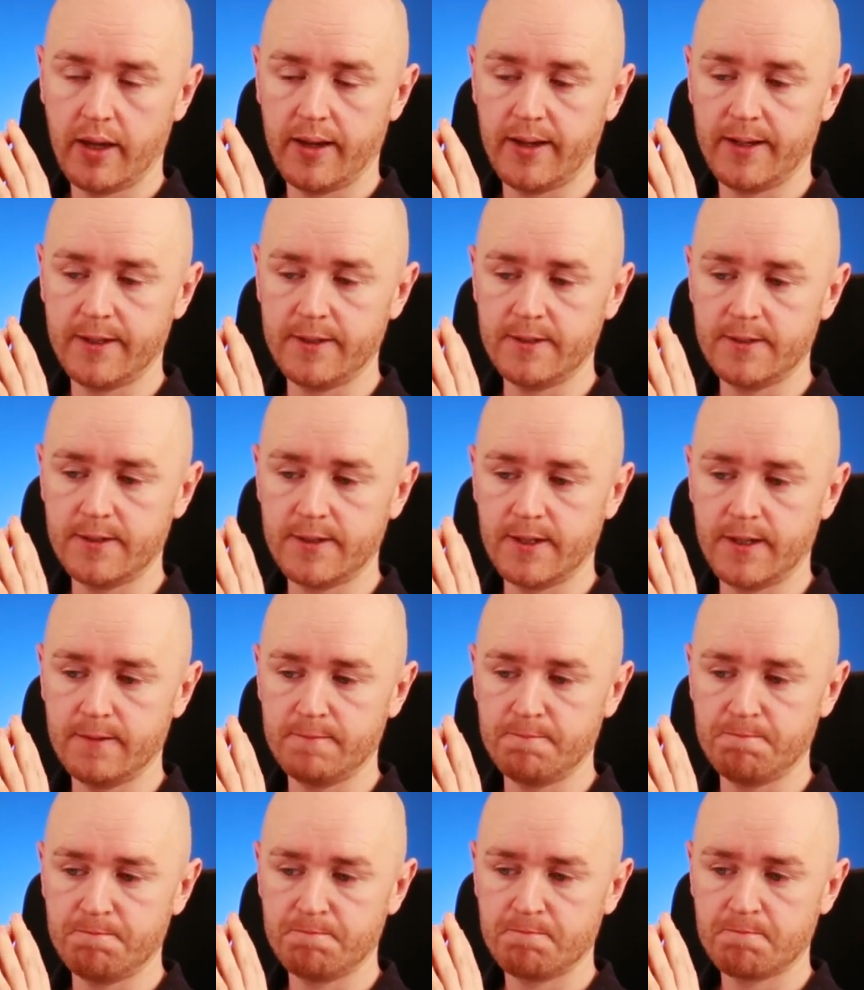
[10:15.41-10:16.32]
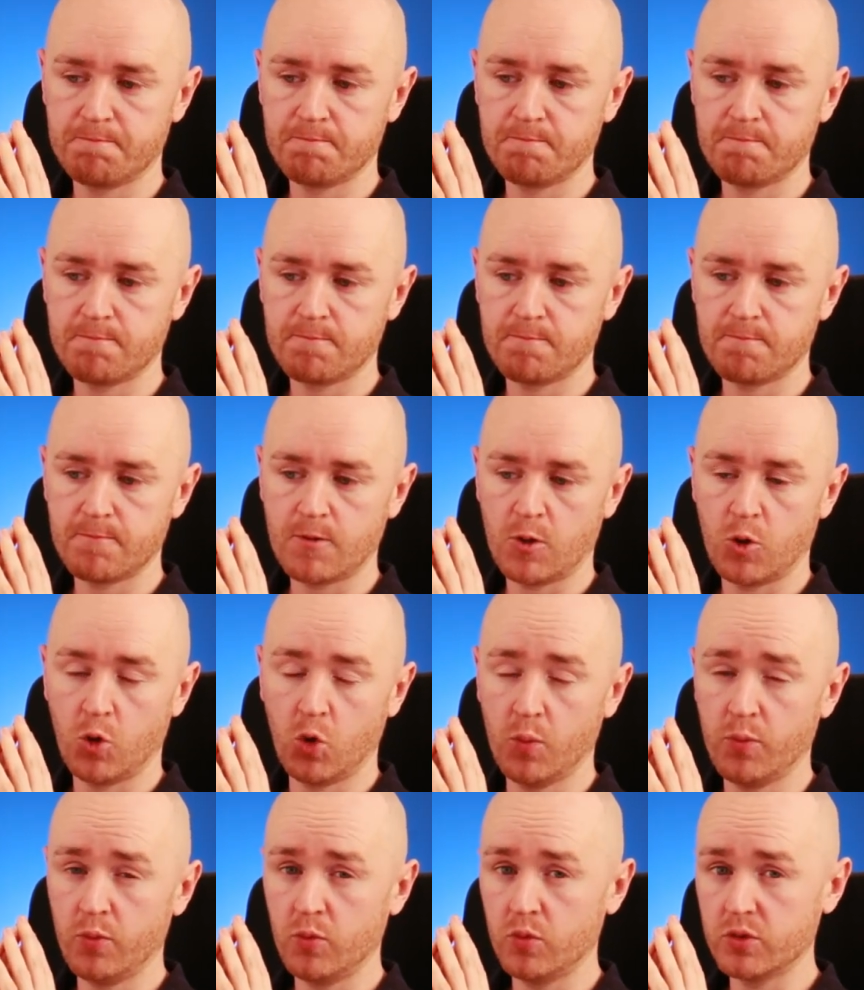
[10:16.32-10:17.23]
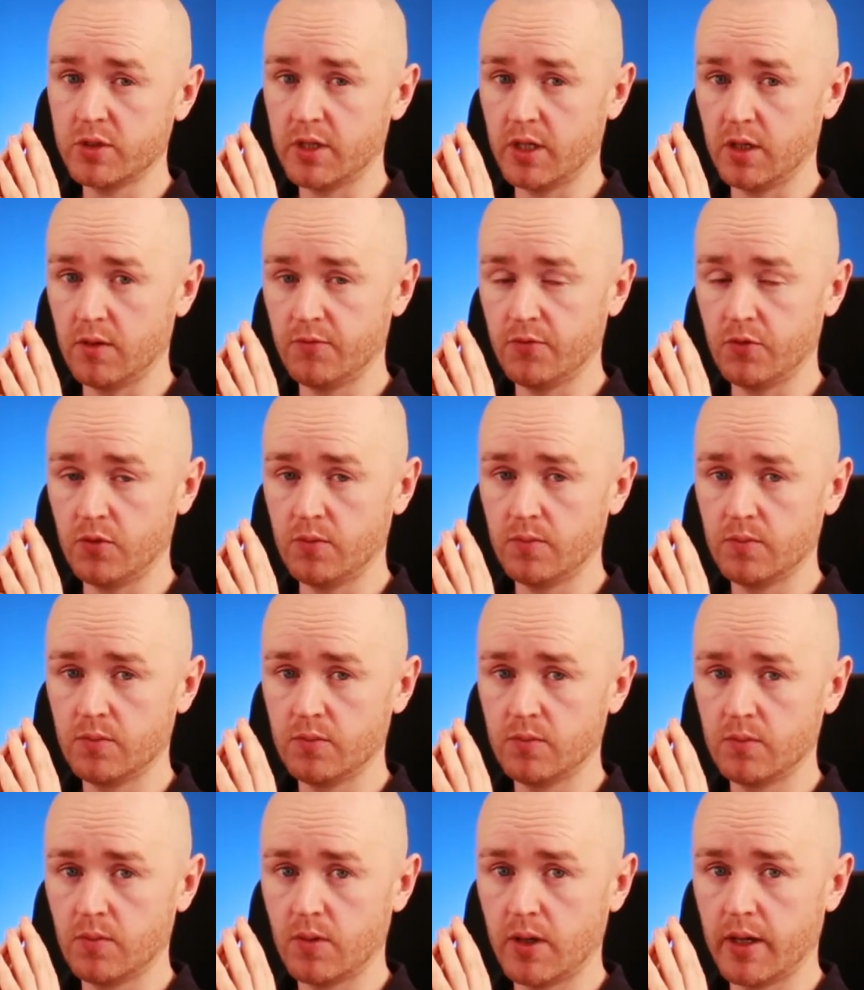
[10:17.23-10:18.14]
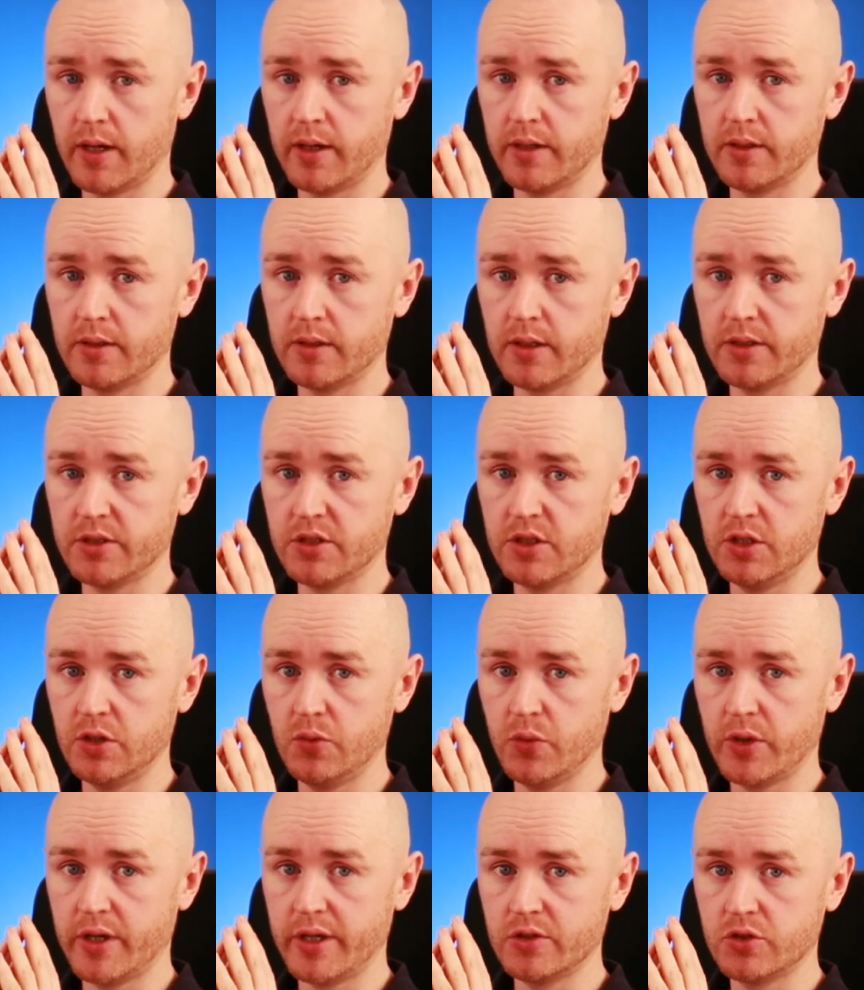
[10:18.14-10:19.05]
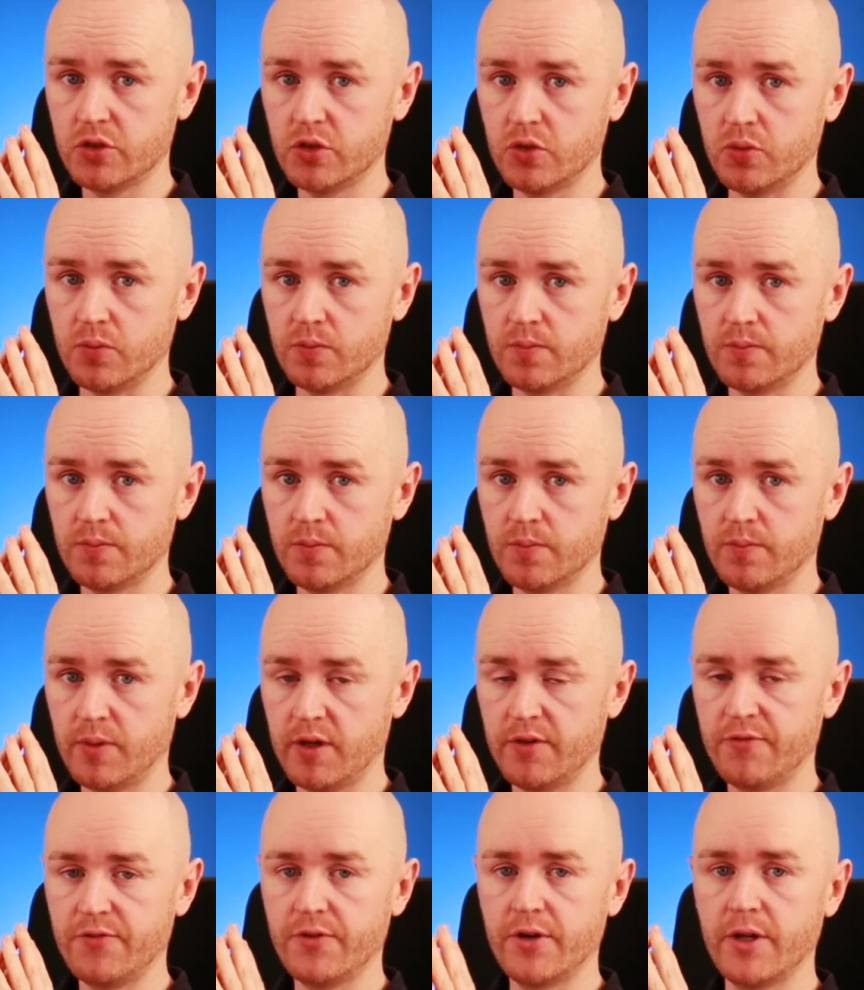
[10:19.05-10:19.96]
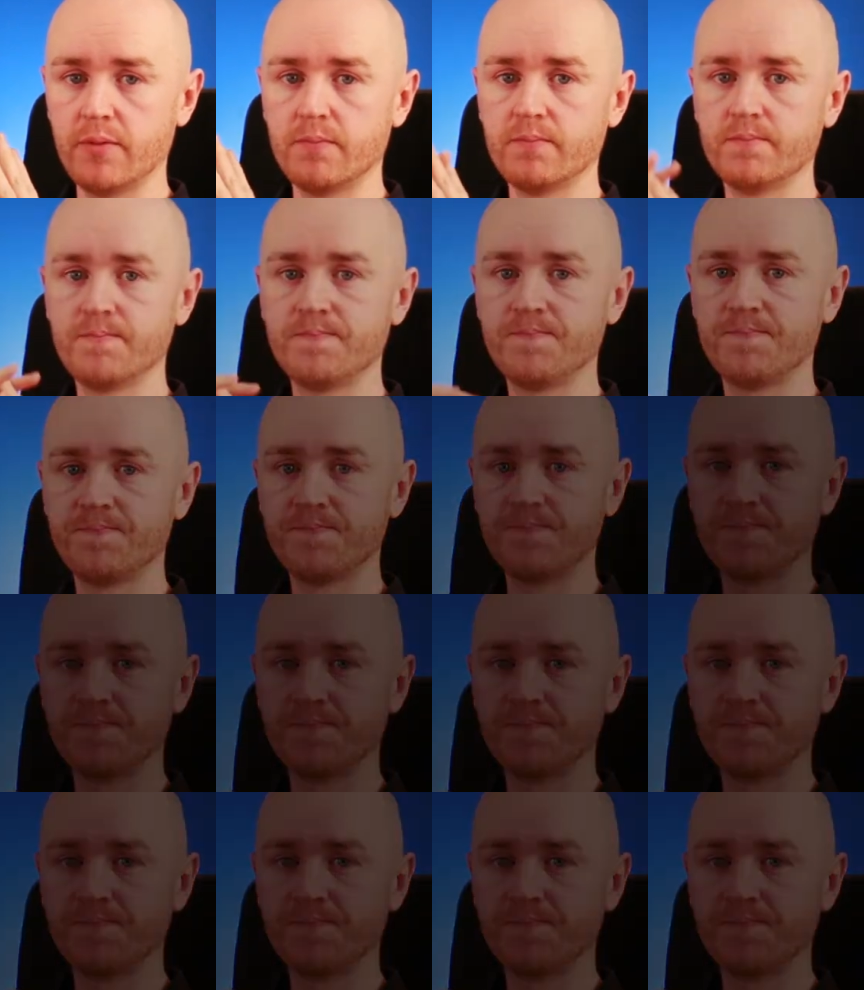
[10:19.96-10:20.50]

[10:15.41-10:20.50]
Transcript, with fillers: And I hope it was helpful. And I'll see you again soon. Bye for now.